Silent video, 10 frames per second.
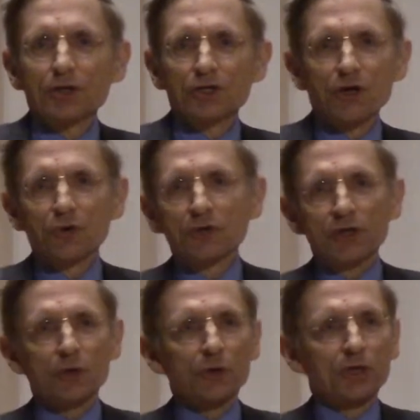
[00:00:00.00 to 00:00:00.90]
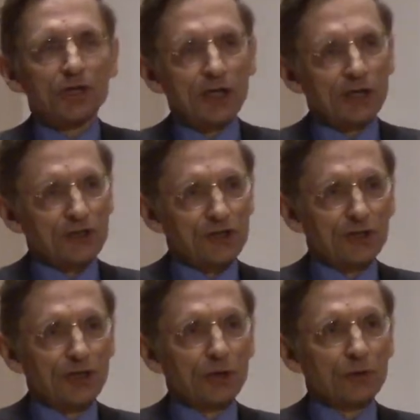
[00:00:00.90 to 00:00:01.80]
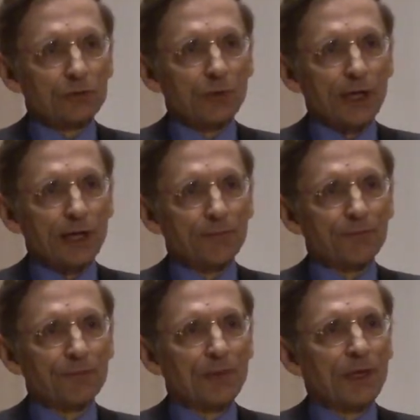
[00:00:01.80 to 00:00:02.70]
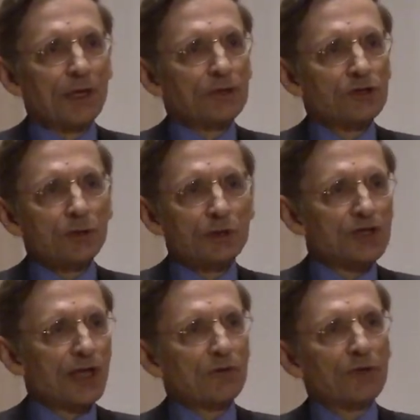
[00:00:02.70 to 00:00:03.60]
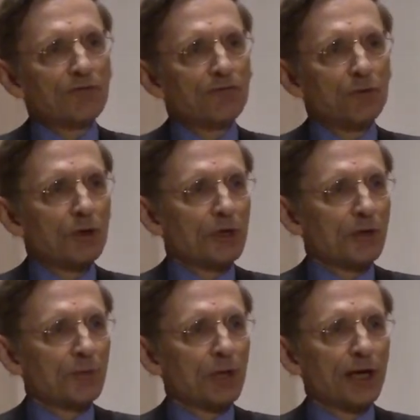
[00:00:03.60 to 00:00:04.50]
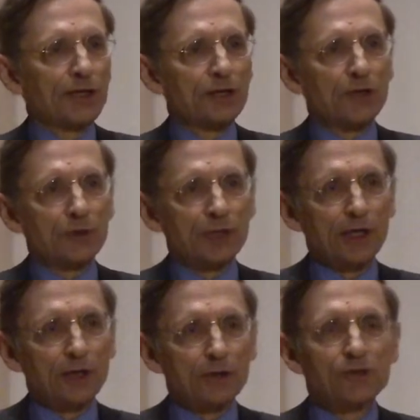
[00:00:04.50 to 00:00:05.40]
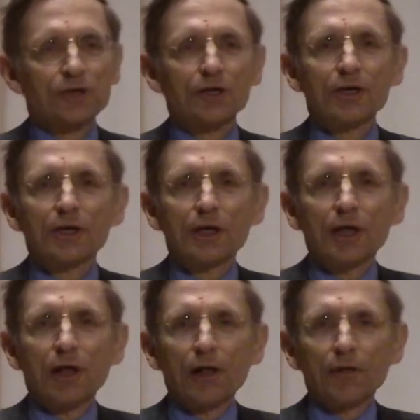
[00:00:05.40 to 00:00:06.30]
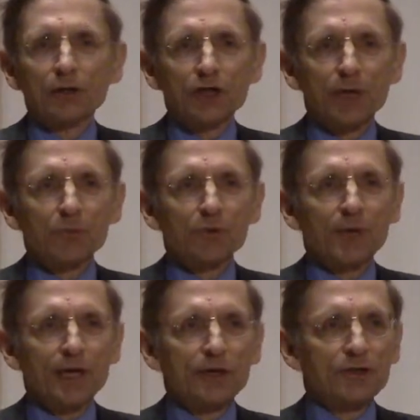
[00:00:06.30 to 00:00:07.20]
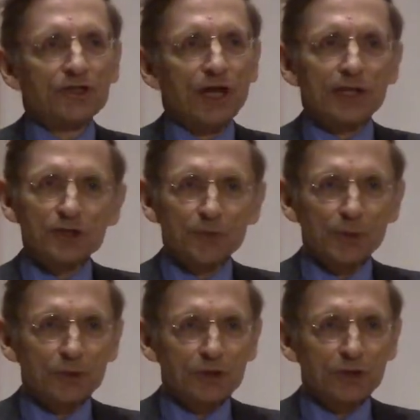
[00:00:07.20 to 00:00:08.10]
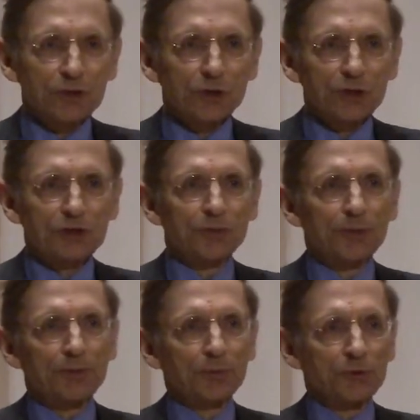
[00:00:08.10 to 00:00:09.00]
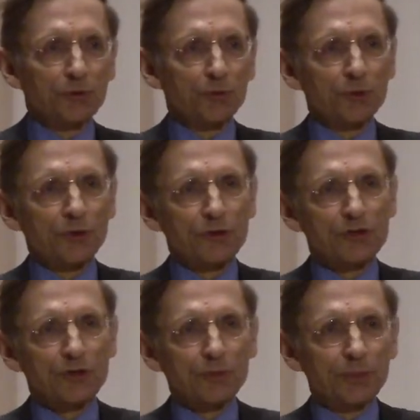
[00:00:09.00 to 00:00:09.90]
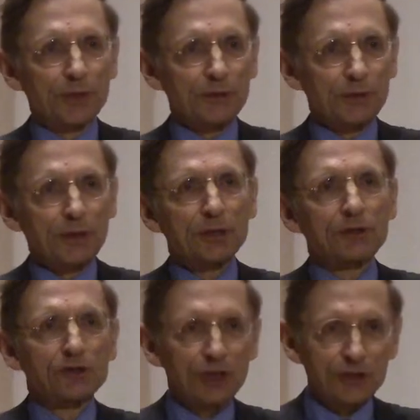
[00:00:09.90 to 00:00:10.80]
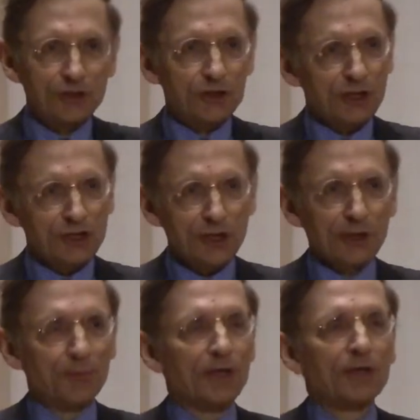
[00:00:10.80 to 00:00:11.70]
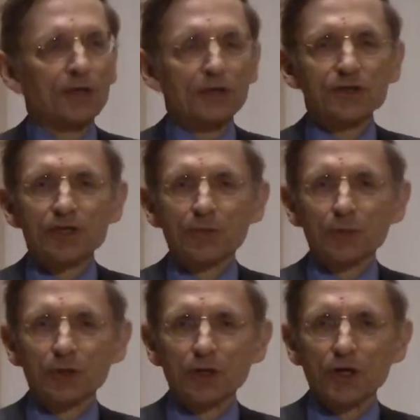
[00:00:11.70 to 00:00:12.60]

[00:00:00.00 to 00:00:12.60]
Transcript: totally organized in the old way. So it's Henry Ford applied to hotels. The chambermaid is not supposed to talk to people you put soap here and it's just one thing on the assembly